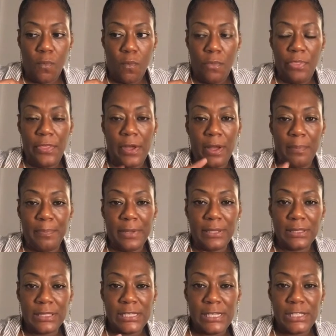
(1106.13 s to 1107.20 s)
the
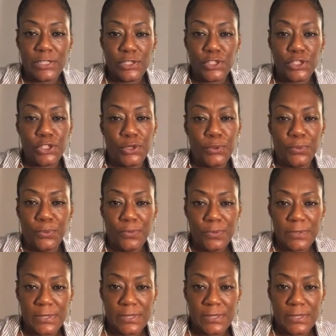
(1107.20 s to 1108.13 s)
ability to choose